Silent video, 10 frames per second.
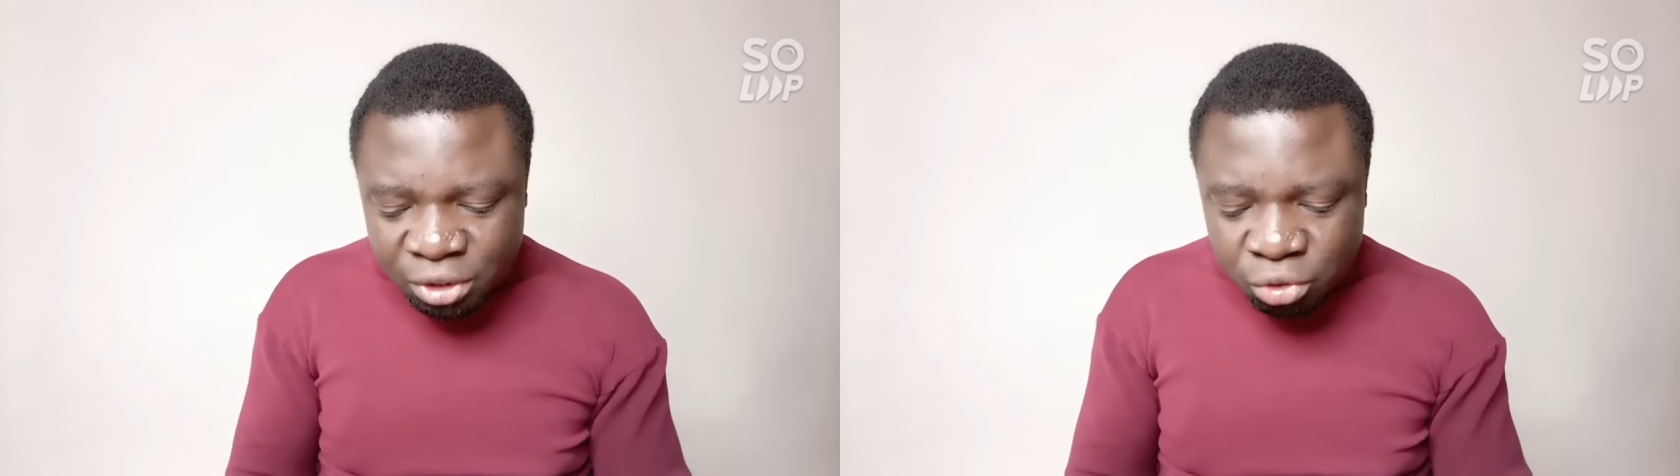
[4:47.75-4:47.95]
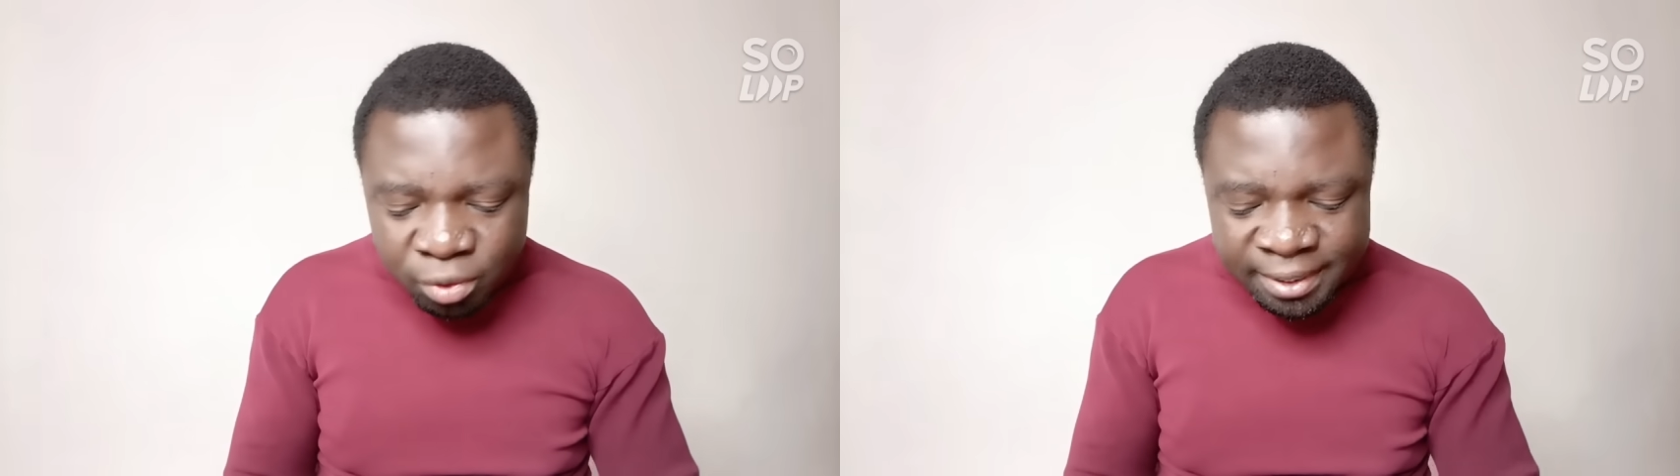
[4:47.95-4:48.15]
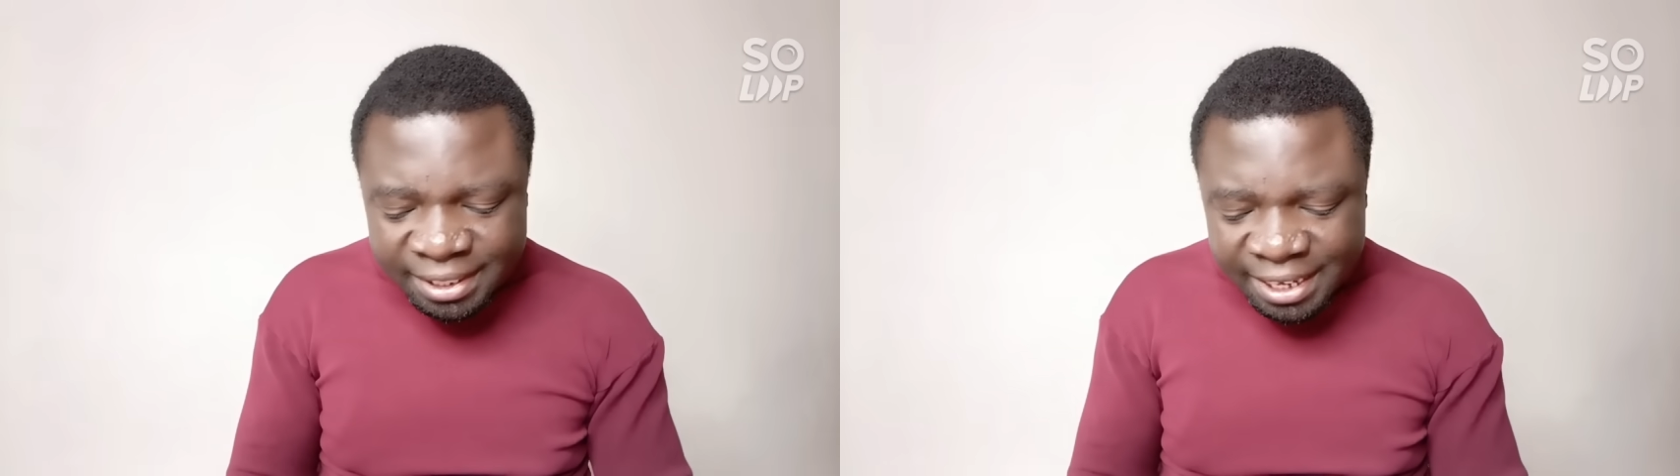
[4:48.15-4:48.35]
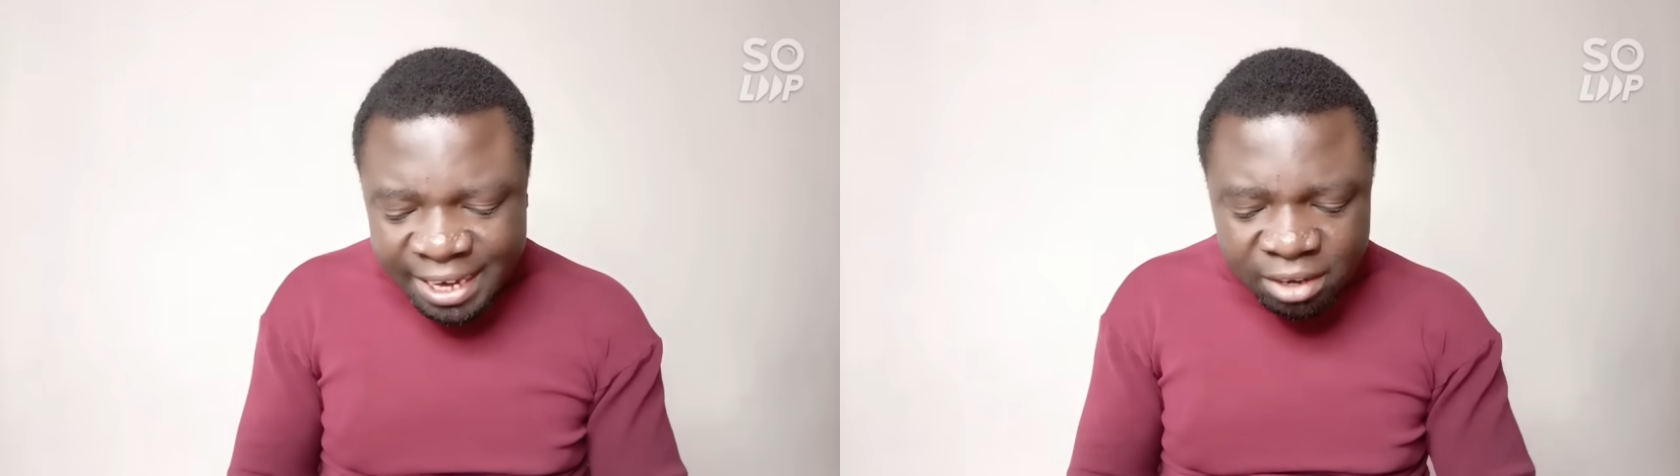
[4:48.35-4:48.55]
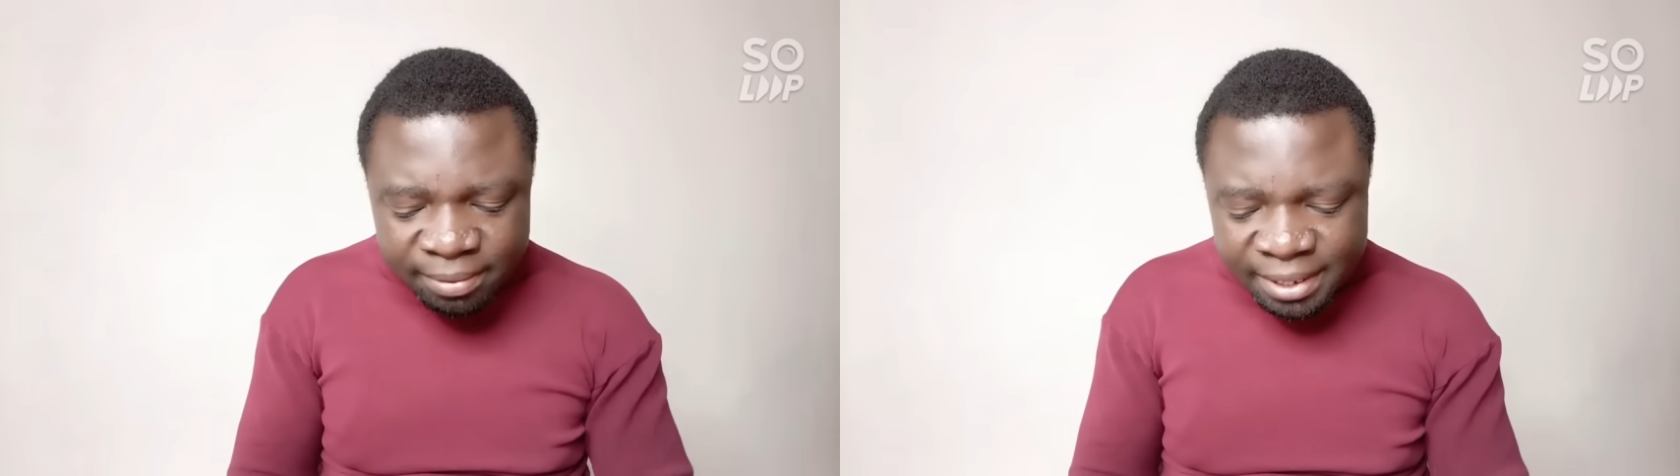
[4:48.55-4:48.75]
you will see the
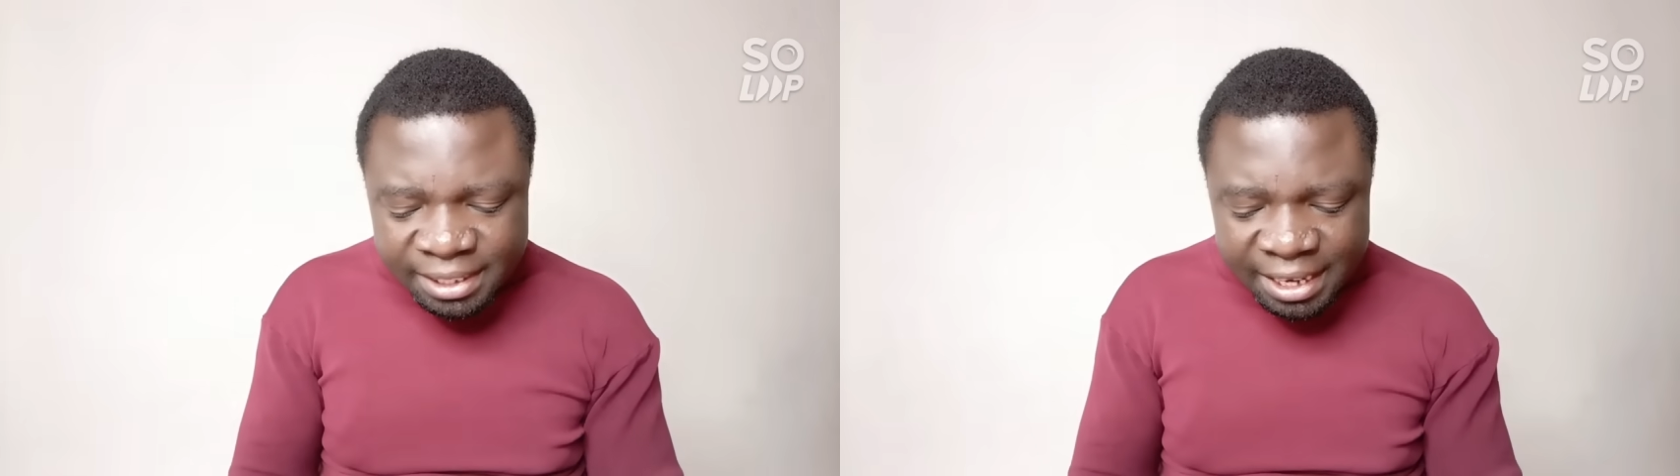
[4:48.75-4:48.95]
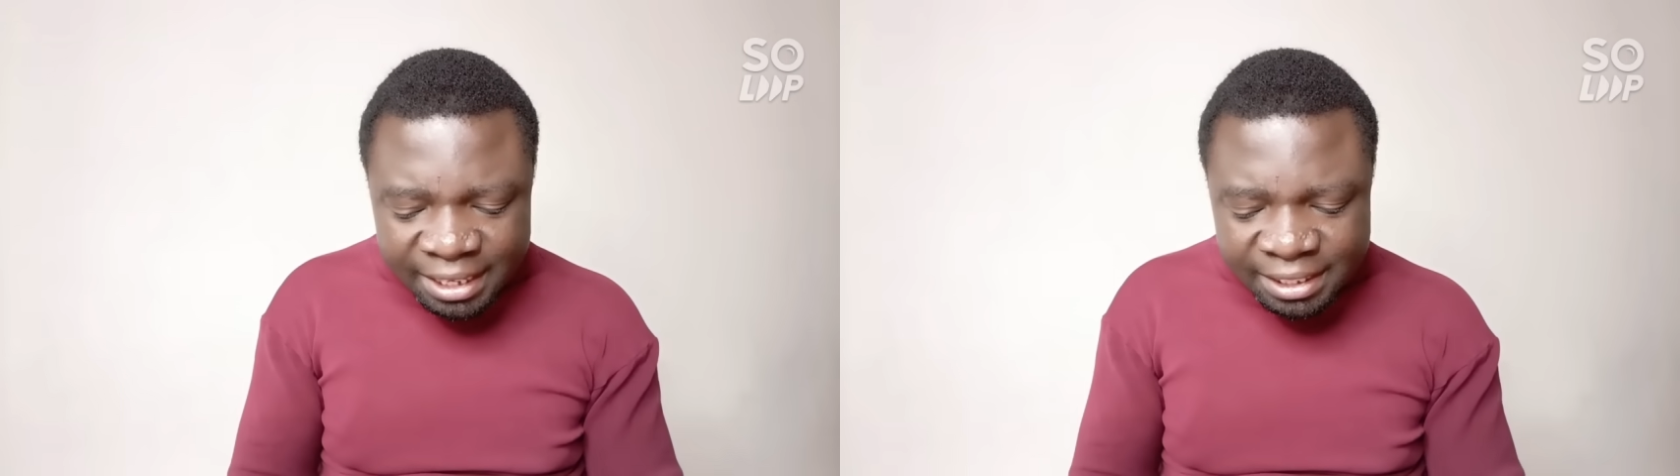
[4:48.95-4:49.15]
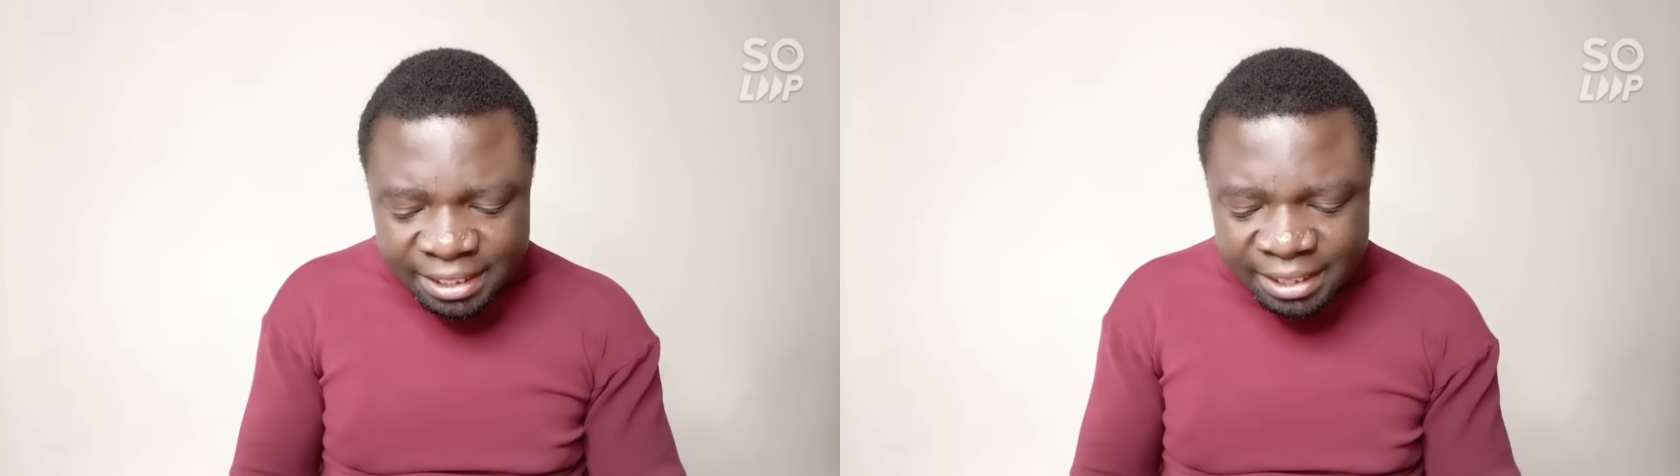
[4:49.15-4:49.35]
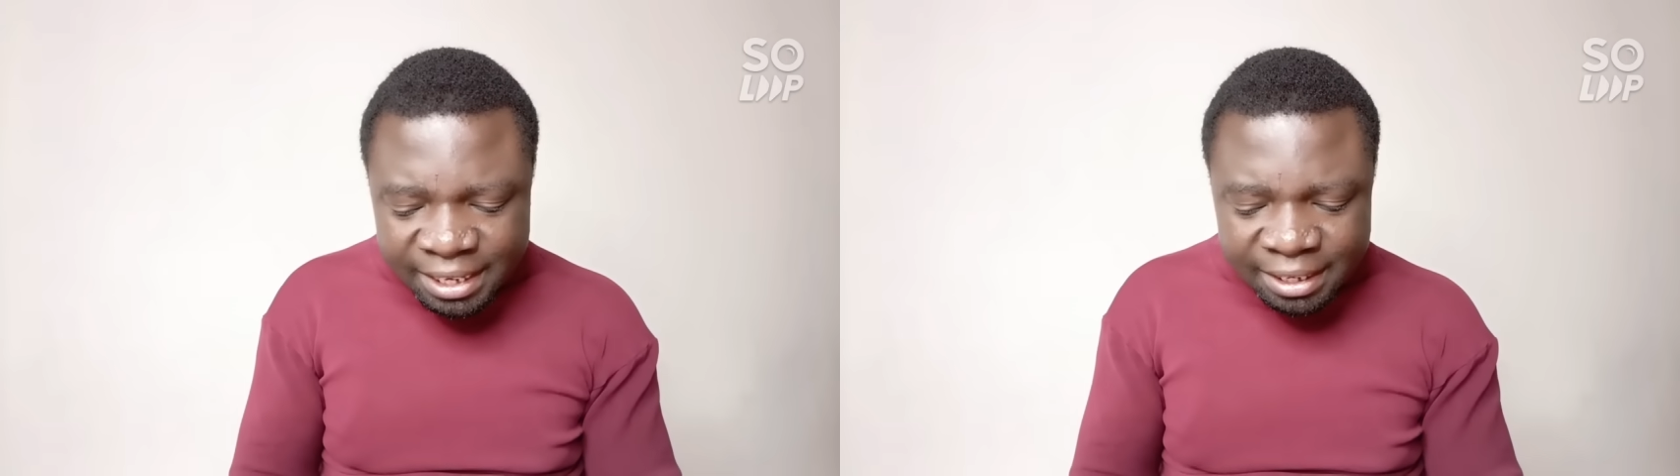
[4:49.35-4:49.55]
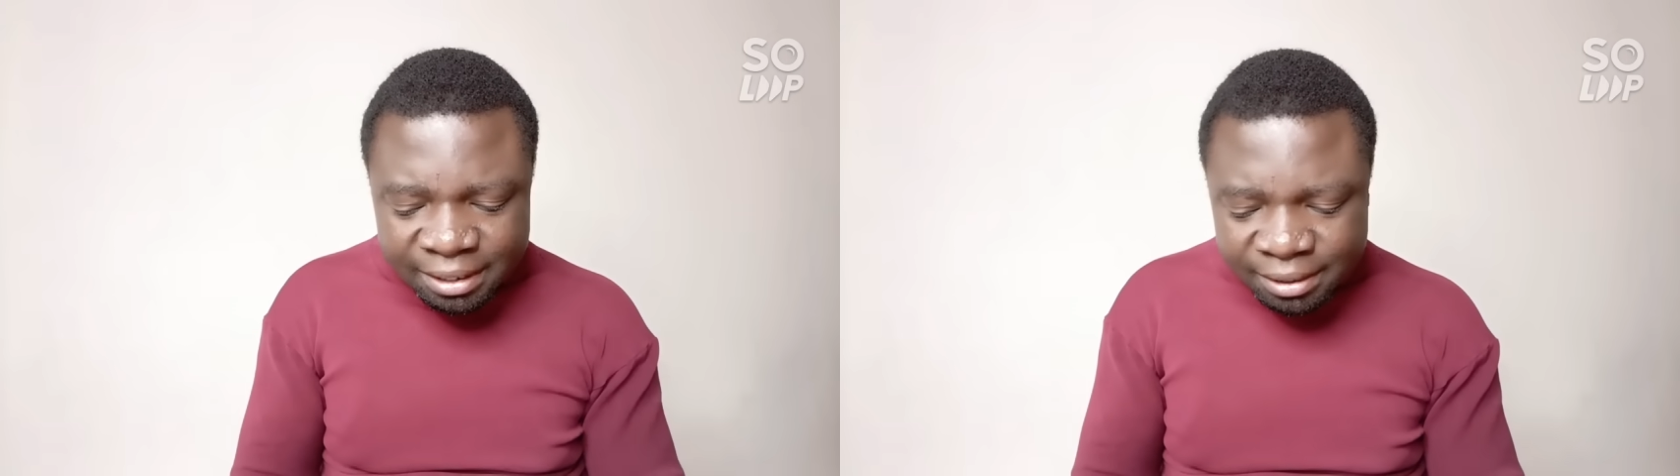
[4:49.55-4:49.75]
kind of thing they are writing
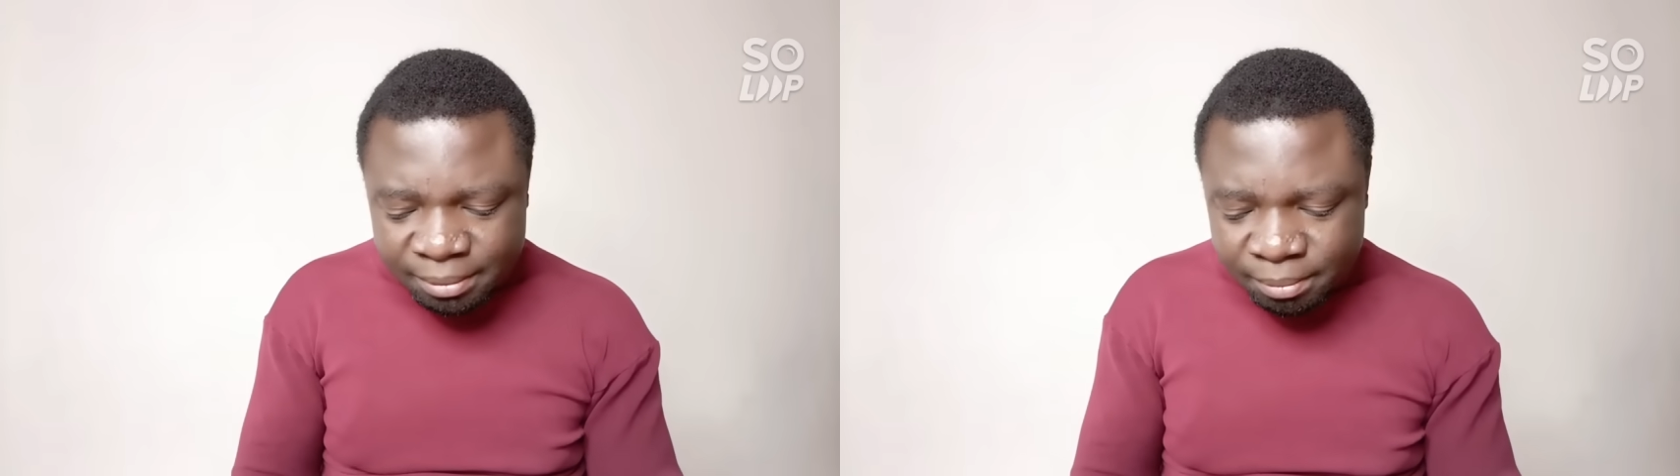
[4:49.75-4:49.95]
there.